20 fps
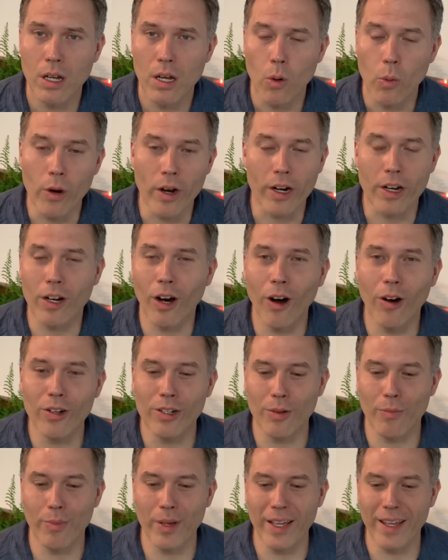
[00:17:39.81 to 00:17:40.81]
We are called
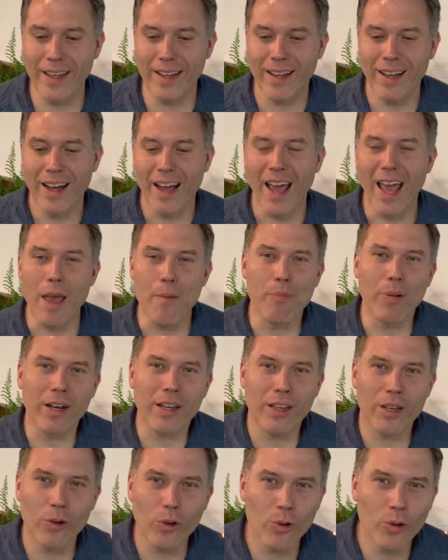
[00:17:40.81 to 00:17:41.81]
to be a
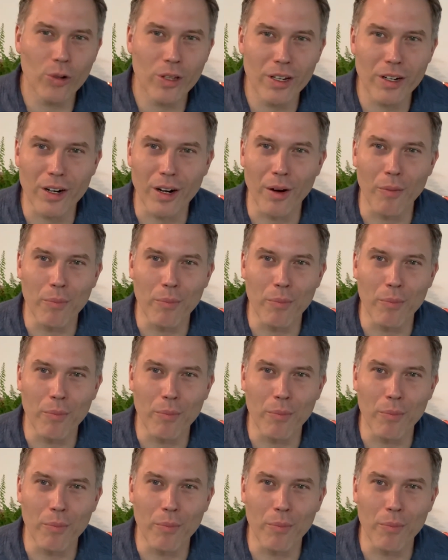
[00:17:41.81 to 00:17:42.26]
peculiar